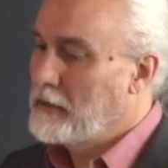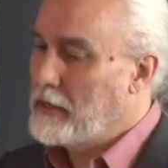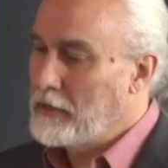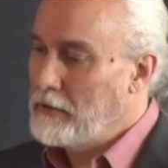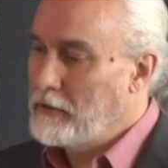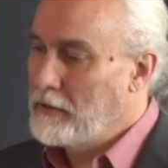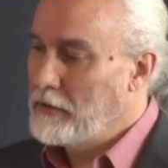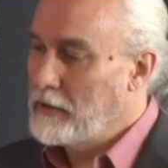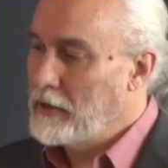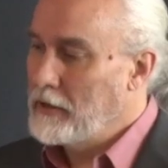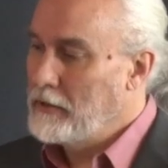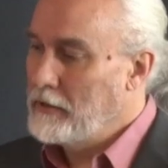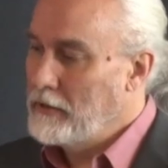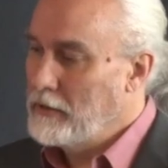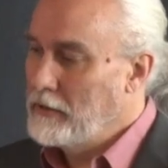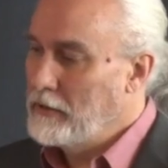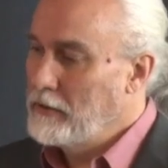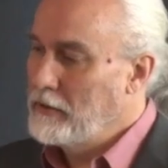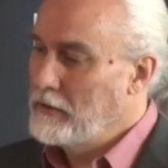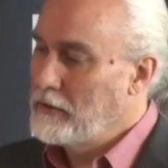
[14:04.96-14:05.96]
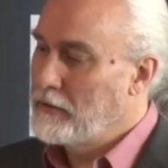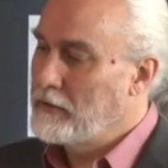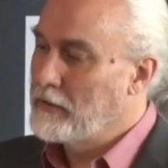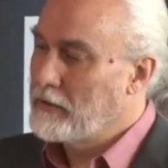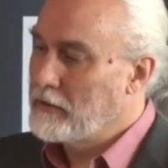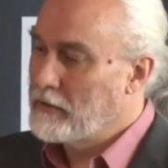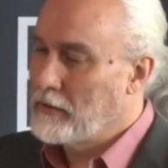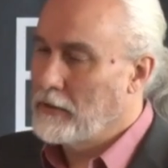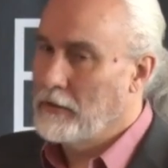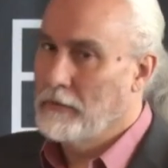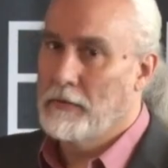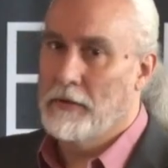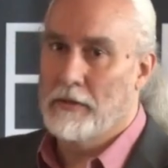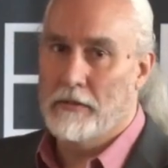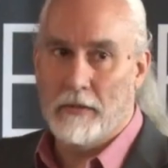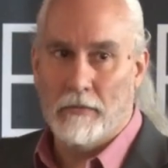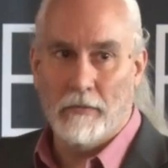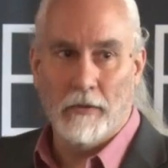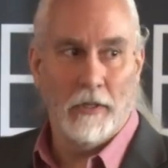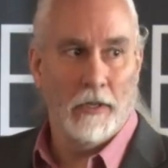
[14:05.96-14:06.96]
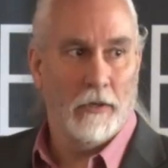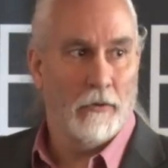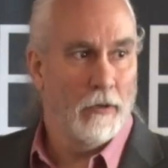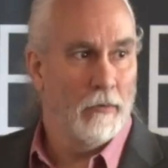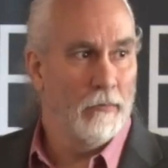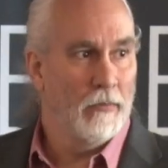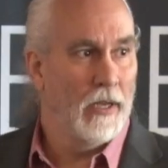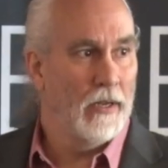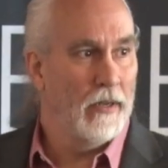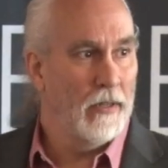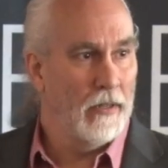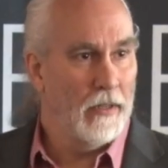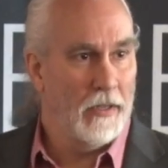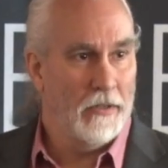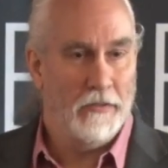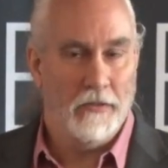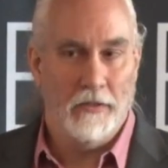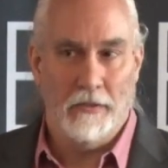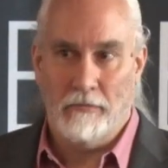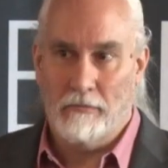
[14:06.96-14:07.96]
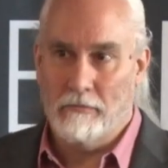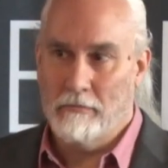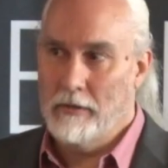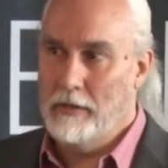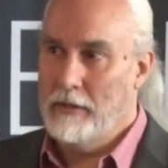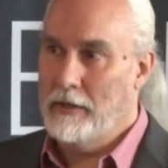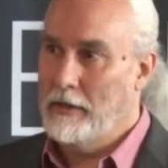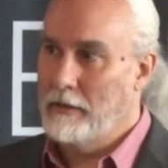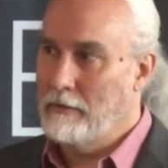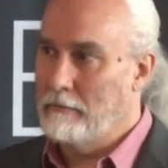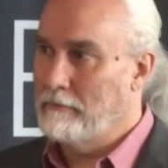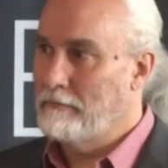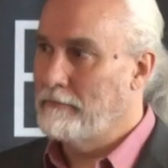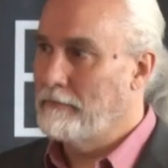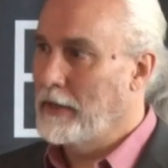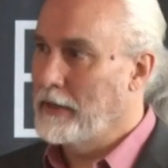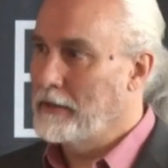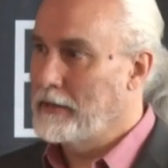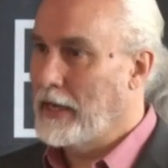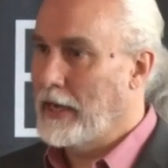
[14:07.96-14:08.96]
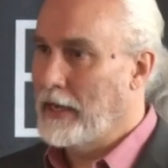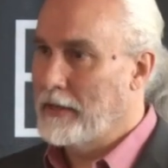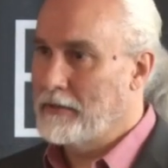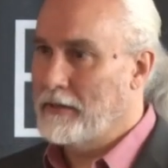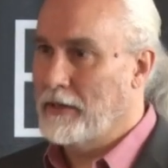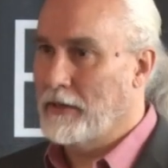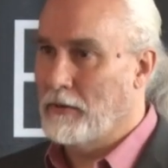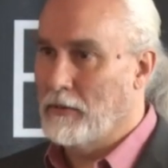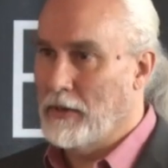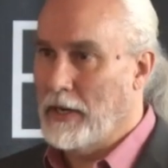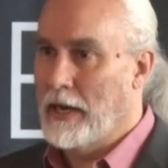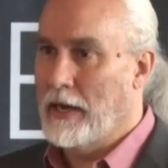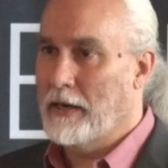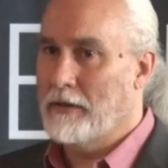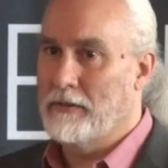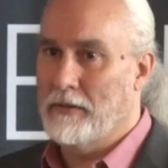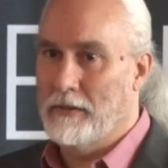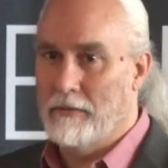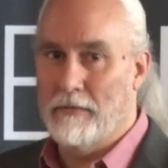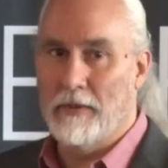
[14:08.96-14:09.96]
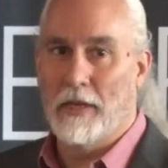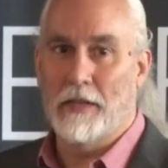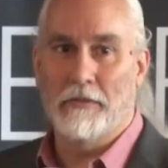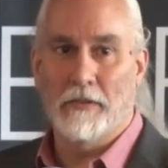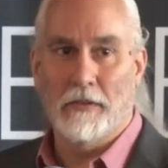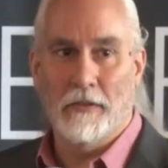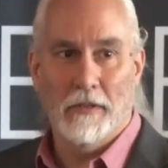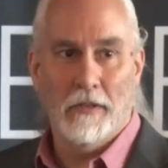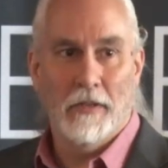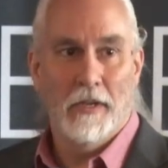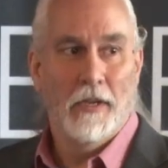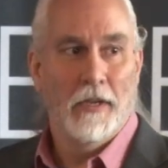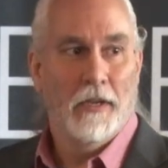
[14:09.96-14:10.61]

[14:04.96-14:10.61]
that you can use the surface of a liquid metal as this really fantastic reaction vessel